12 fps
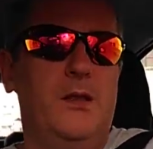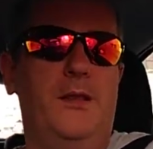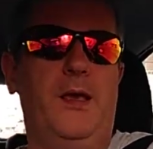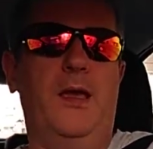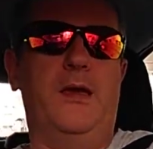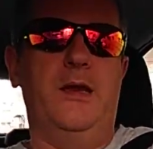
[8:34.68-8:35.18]

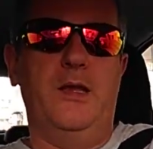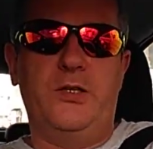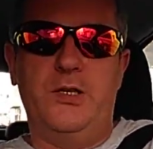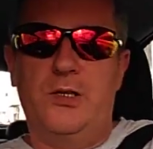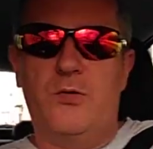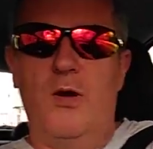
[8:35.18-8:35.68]
The air
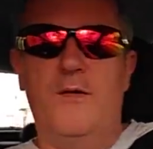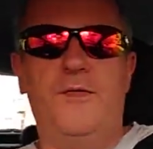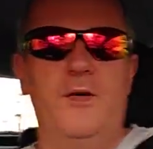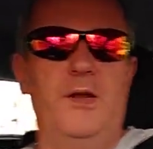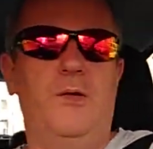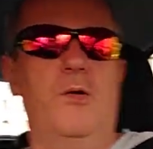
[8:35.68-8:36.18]
conditioning is quite a
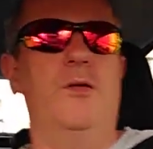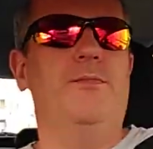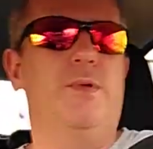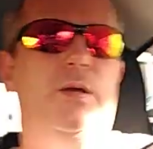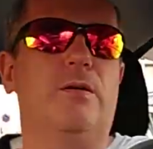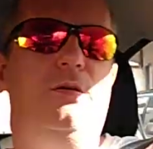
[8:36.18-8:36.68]
funny one,
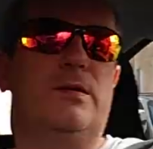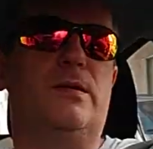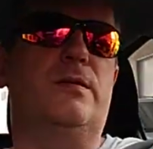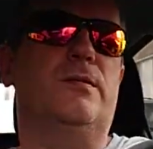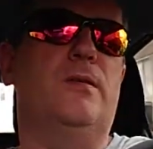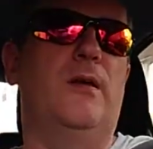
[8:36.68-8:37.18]

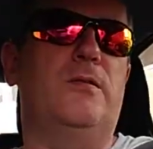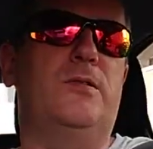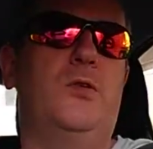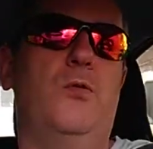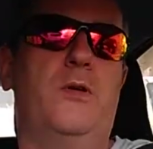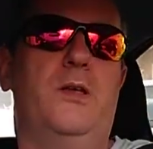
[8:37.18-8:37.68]
because I was
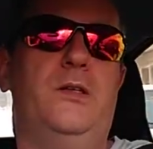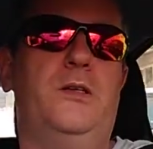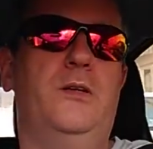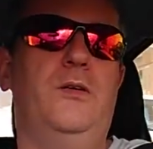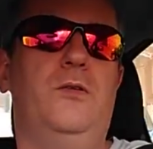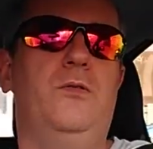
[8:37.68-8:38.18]
talking
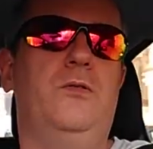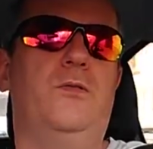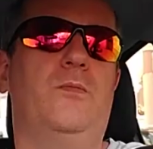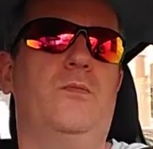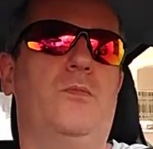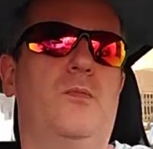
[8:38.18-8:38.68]
to
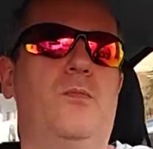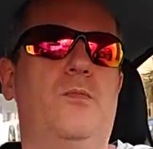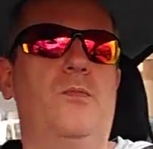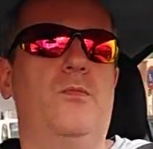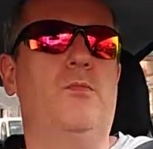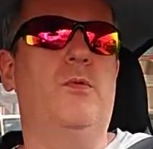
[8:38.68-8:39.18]

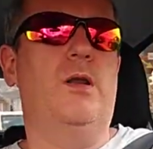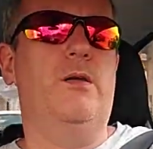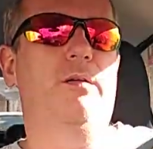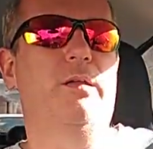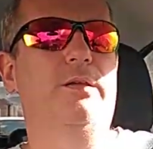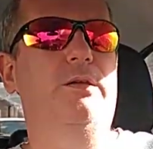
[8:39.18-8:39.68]
one
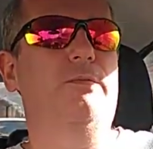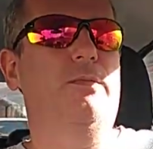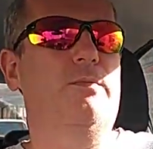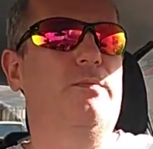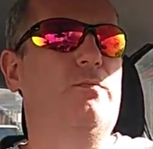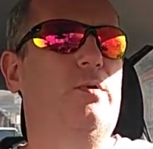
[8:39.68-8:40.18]
of
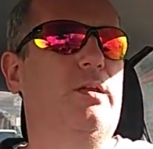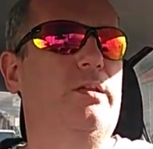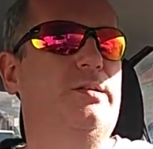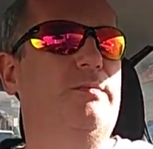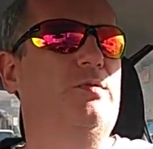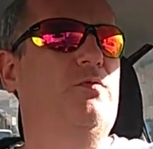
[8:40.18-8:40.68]
the
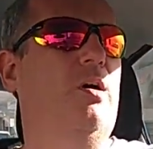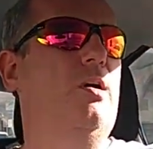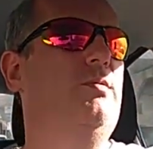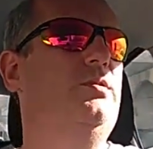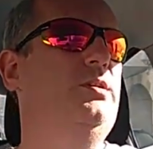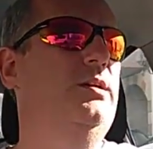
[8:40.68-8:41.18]

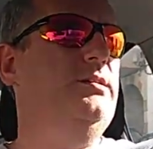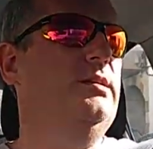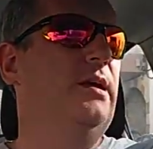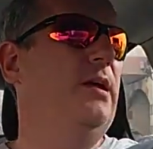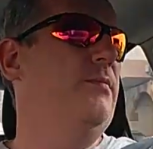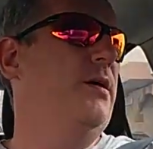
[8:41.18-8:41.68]
subscribers
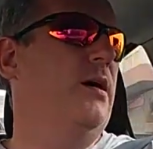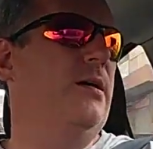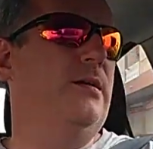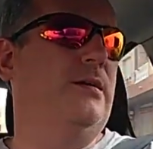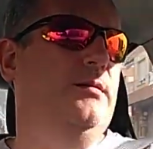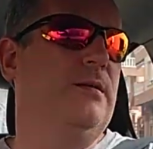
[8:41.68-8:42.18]
yesterday
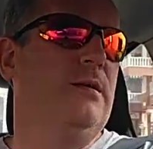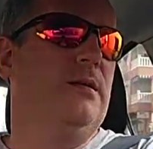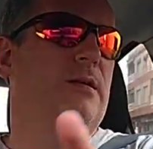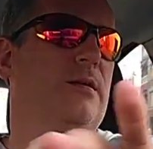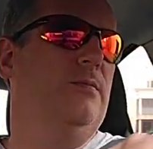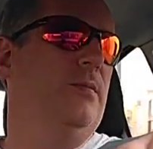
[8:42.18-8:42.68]
about it.
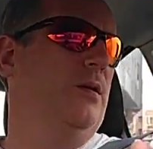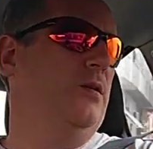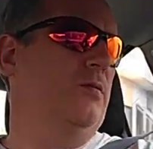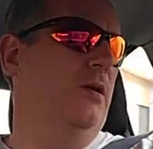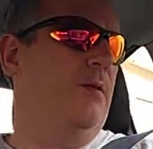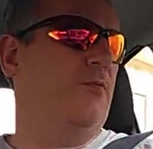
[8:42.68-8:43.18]

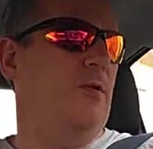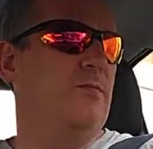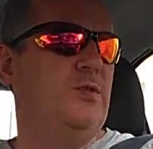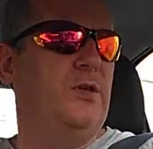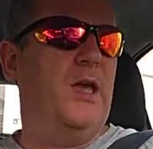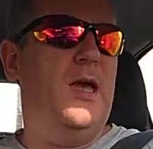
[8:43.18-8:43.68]
Because one of the
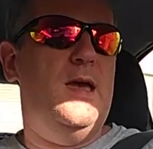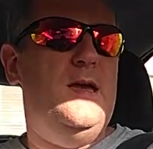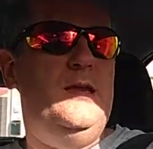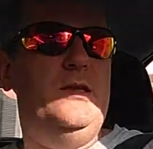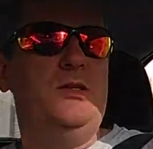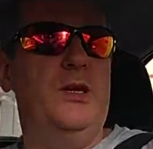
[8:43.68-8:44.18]
problems you're
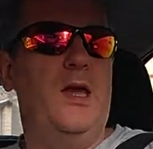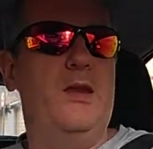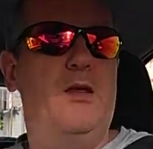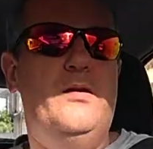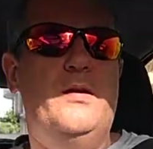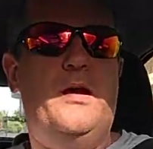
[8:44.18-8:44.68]
getting is you're
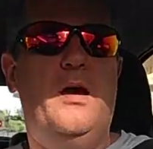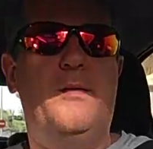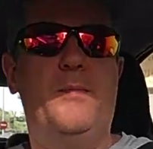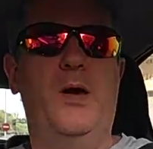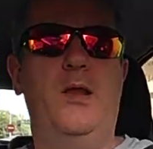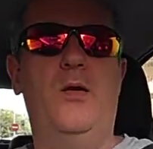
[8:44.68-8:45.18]
getting
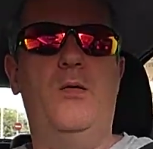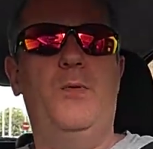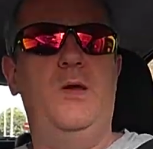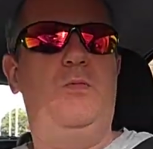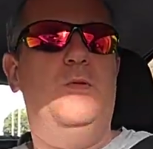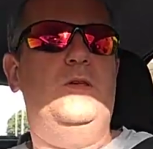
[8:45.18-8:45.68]
undercut by a lot of
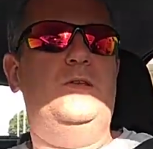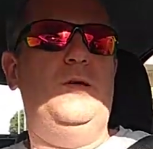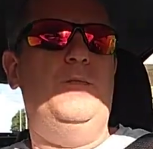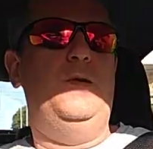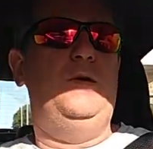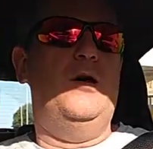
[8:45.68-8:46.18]
people that
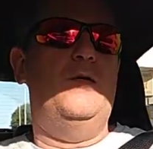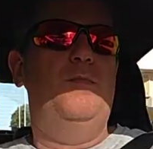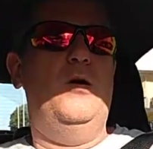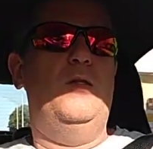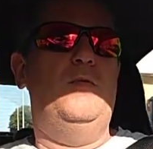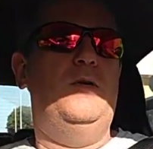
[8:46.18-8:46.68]
simply don't
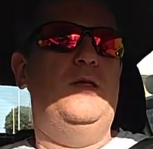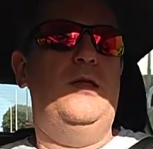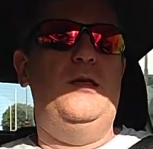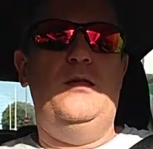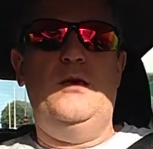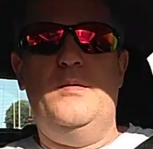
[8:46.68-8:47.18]
bother with
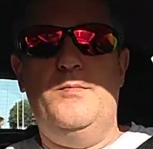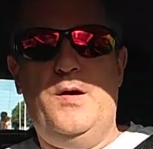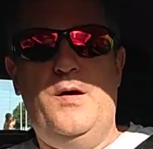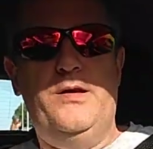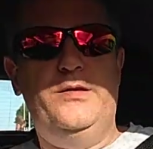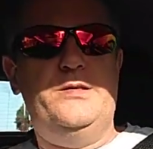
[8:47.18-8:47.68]
any of the
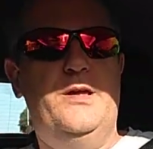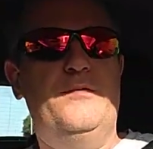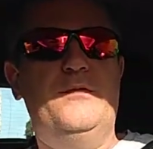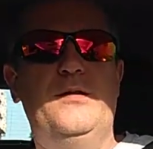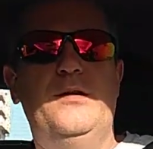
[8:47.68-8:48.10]
compliance stuff.